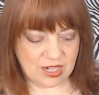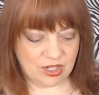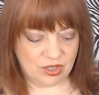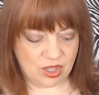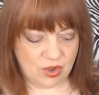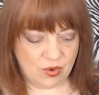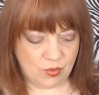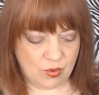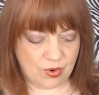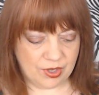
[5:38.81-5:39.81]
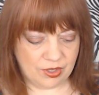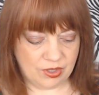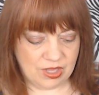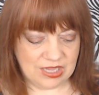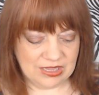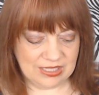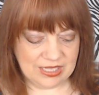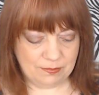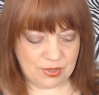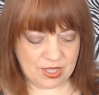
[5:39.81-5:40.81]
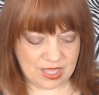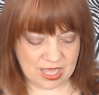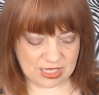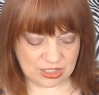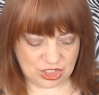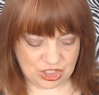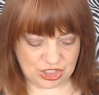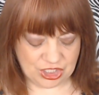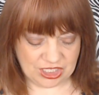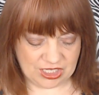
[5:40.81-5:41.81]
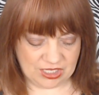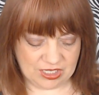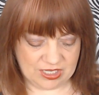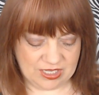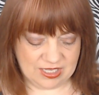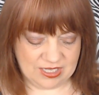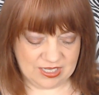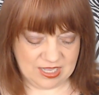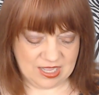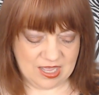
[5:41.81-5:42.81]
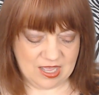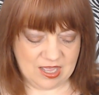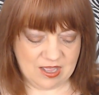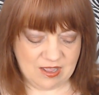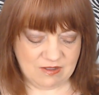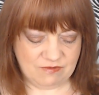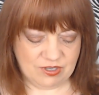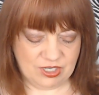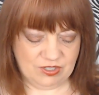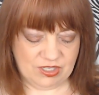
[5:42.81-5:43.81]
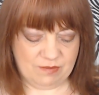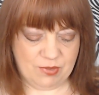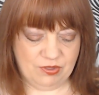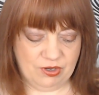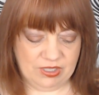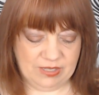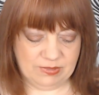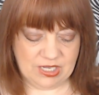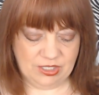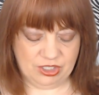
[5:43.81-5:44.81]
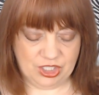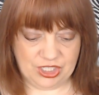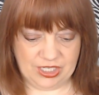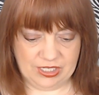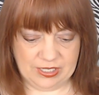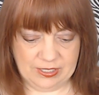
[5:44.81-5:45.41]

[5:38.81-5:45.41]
Glow Oil Lip and Cheek. Oh, you can use it on both your lips and your cheek.